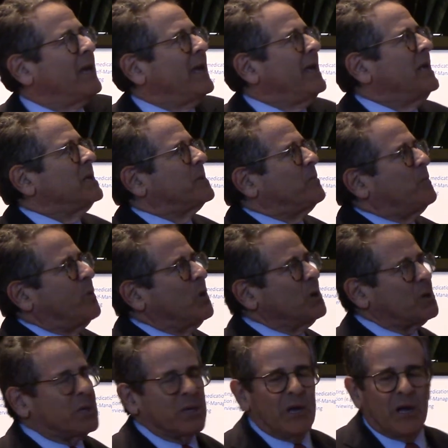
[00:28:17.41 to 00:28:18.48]
is
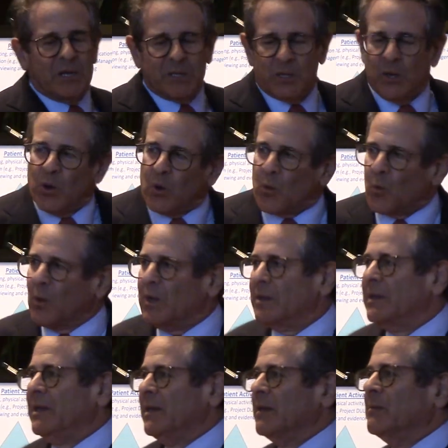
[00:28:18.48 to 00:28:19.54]
pushing us
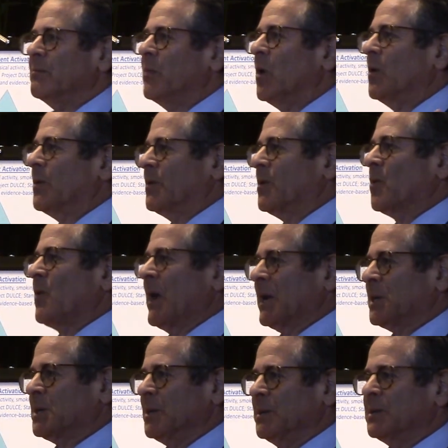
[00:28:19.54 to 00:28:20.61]
really in both
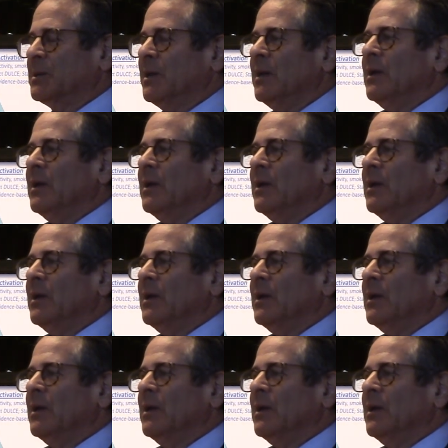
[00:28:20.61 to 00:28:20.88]
directions.